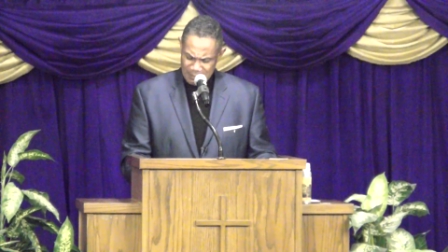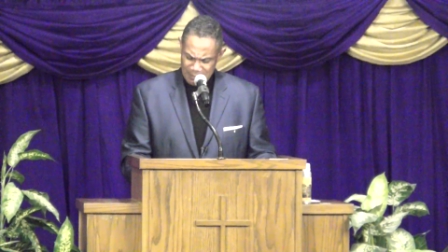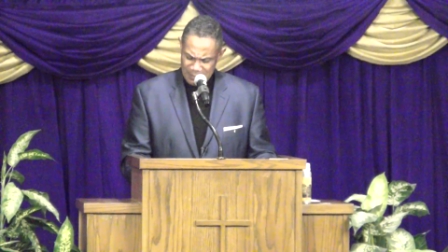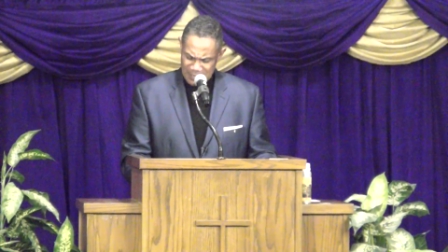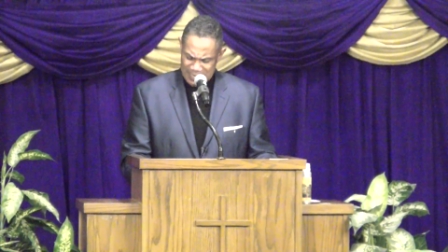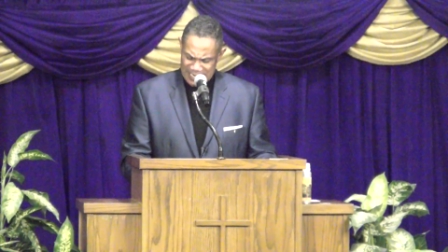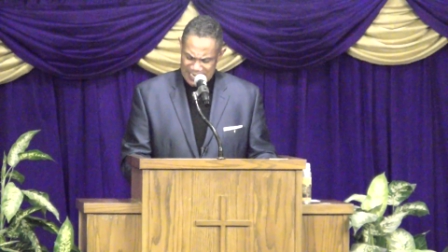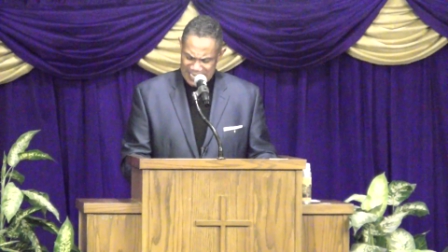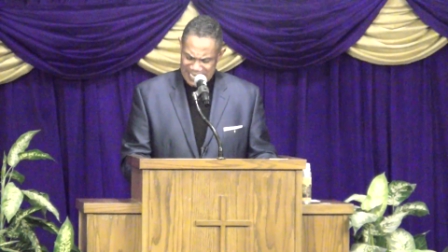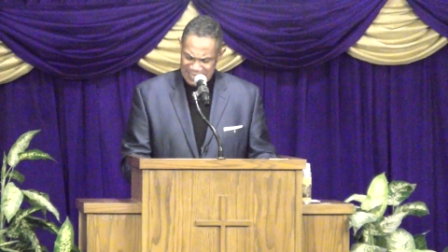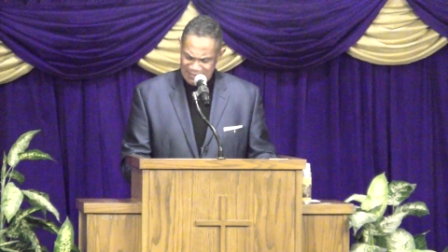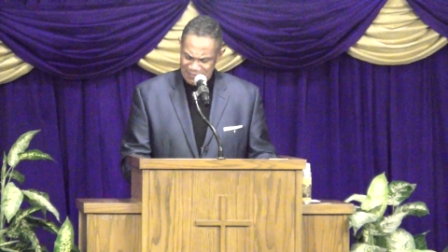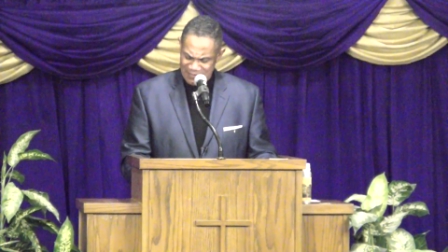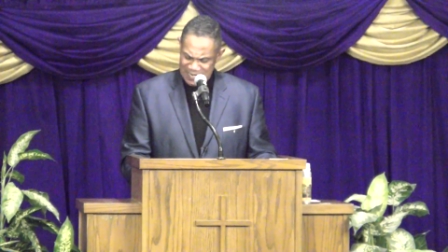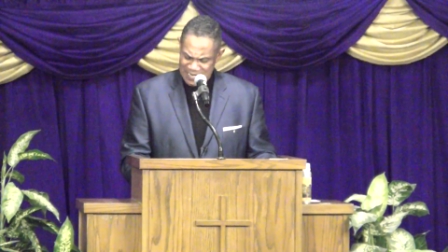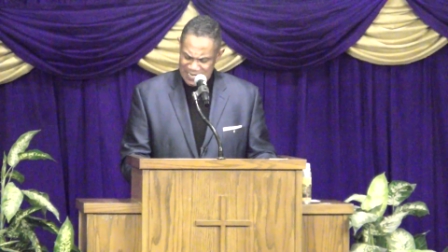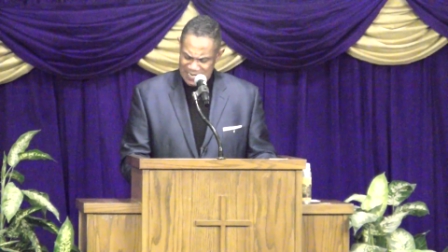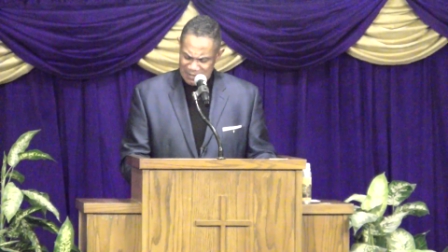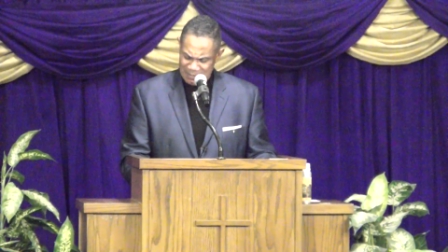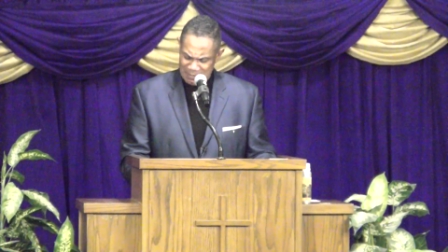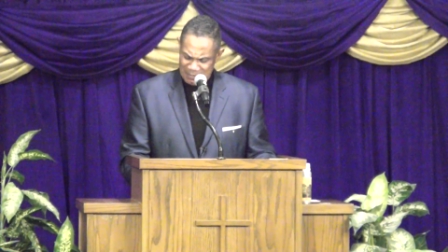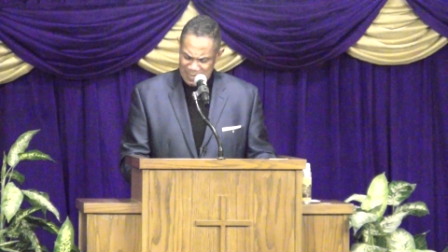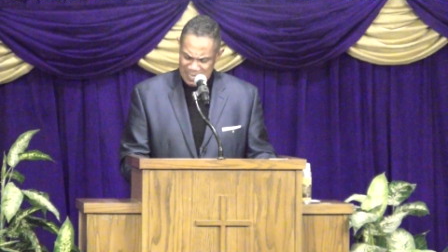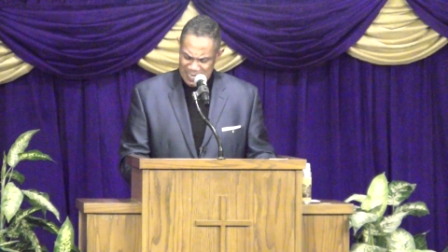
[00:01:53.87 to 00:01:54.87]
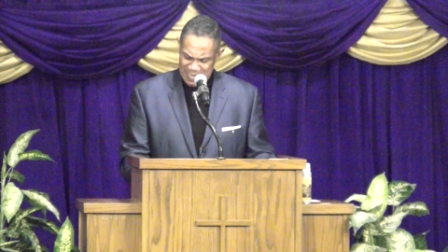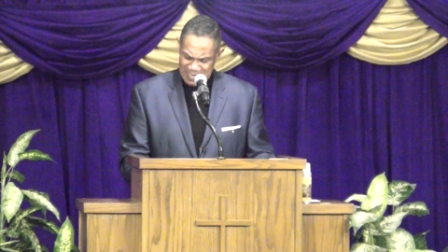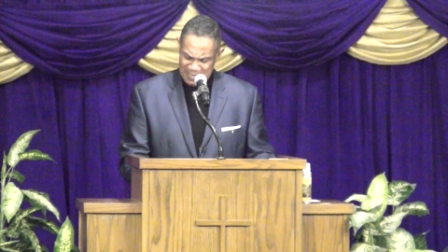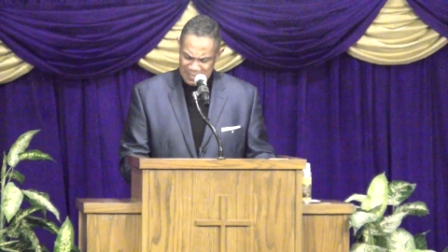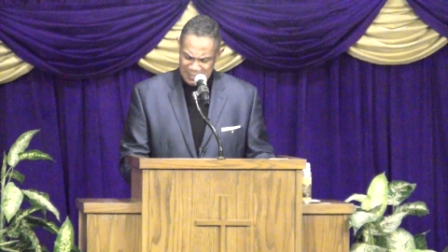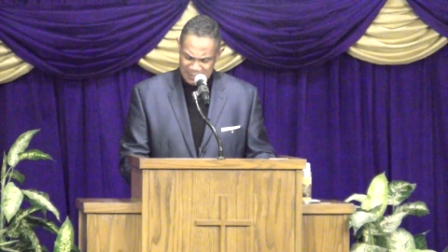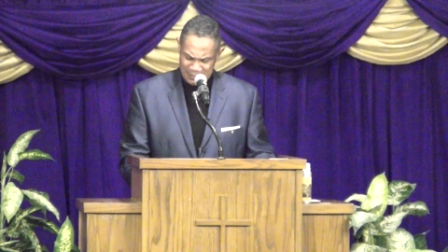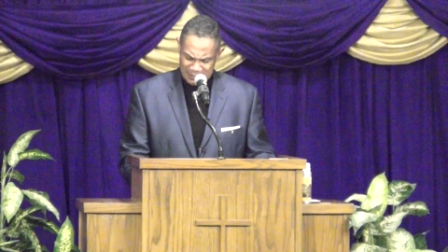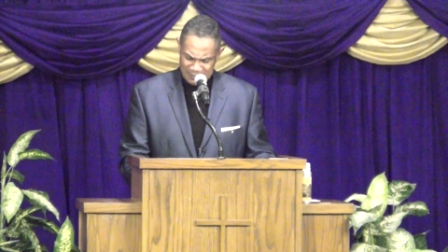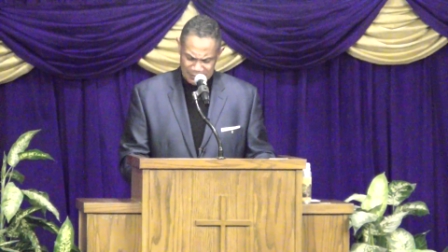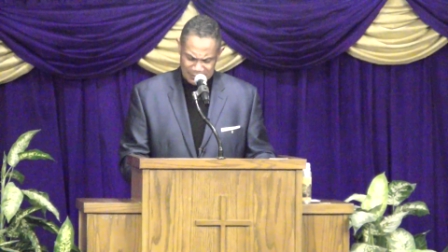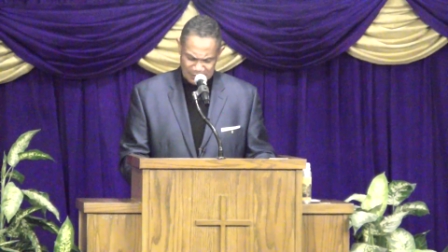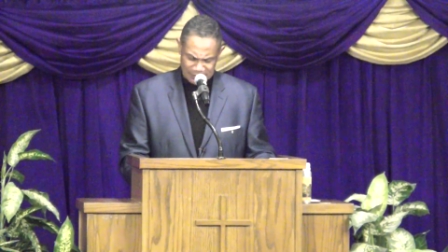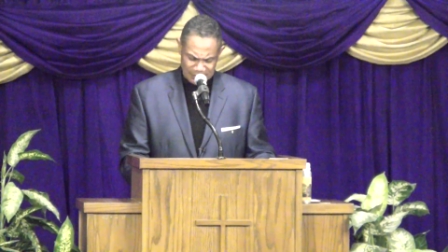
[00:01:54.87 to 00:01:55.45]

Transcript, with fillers: Believing in me,